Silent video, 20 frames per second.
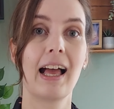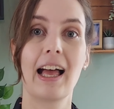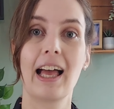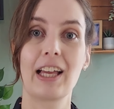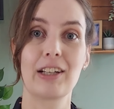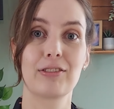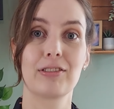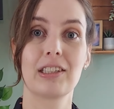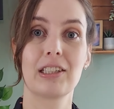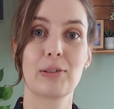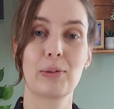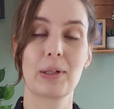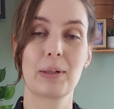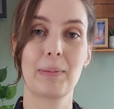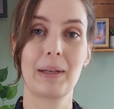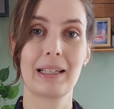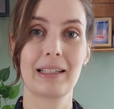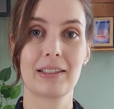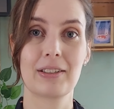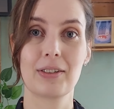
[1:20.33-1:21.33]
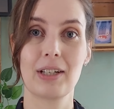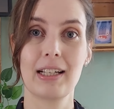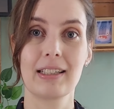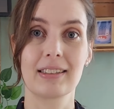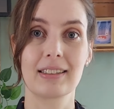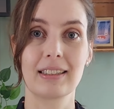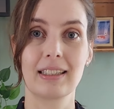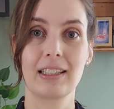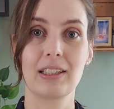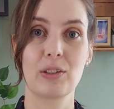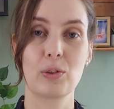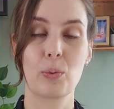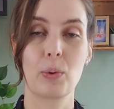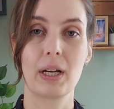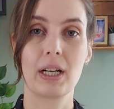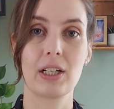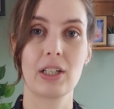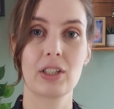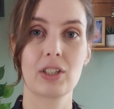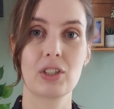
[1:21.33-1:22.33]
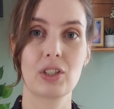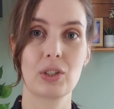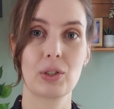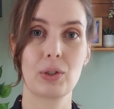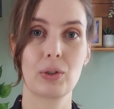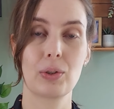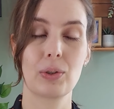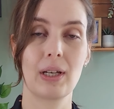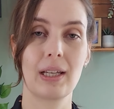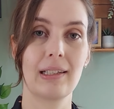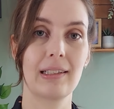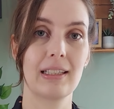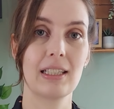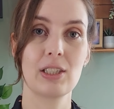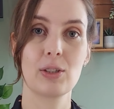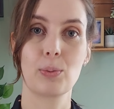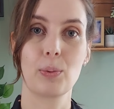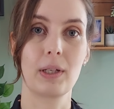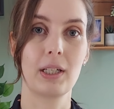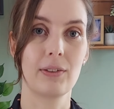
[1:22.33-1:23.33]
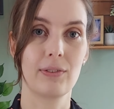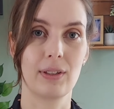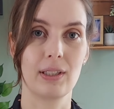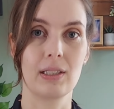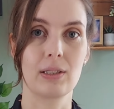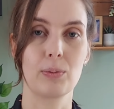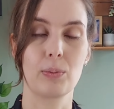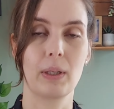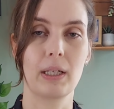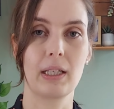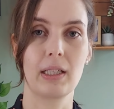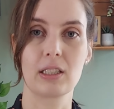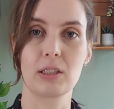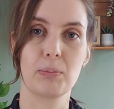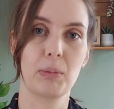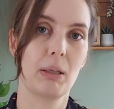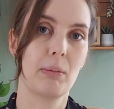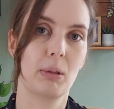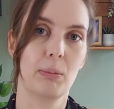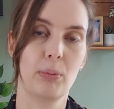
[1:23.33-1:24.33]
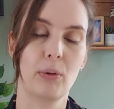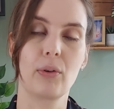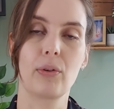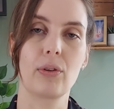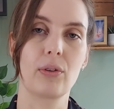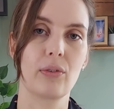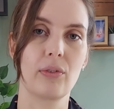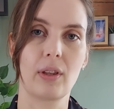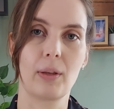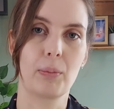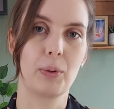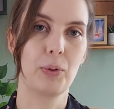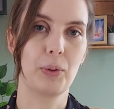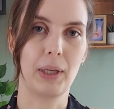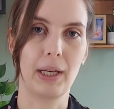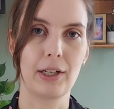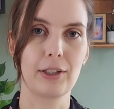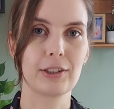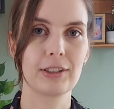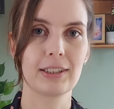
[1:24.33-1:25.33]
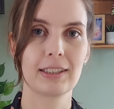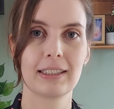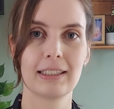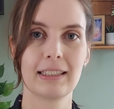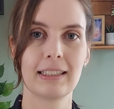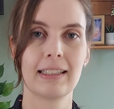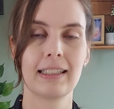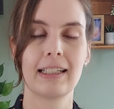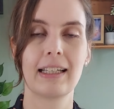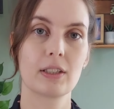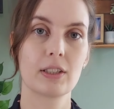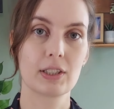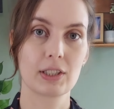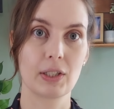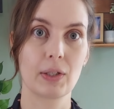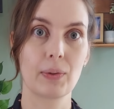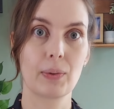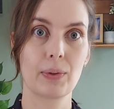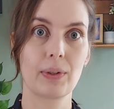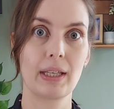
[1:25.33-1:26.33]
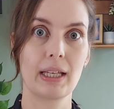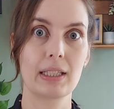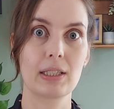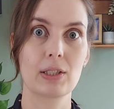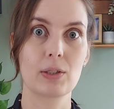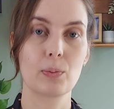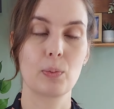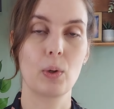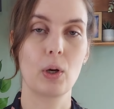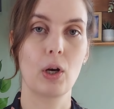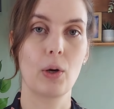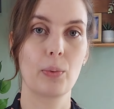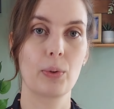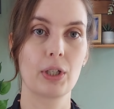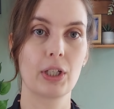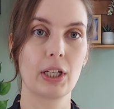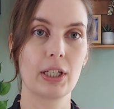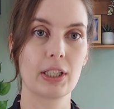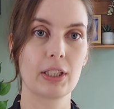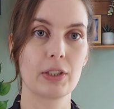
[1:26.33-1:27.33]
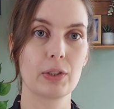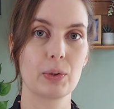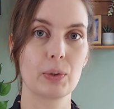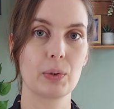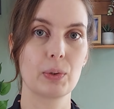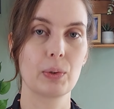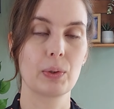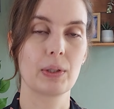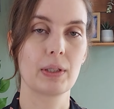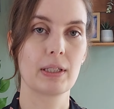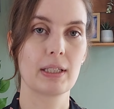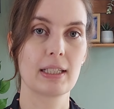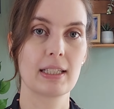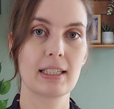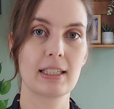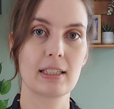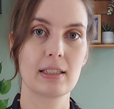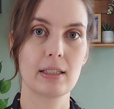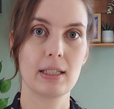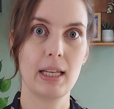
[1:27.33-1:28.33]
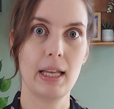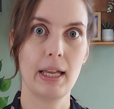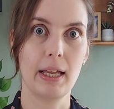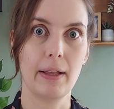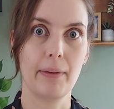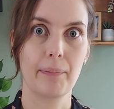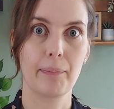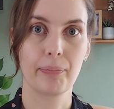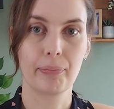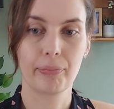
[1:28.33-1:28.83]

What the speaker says: I really want to make a dress and wear to at least one of these weddings, maybe both of them, who cares? So that's what we're gonna do today.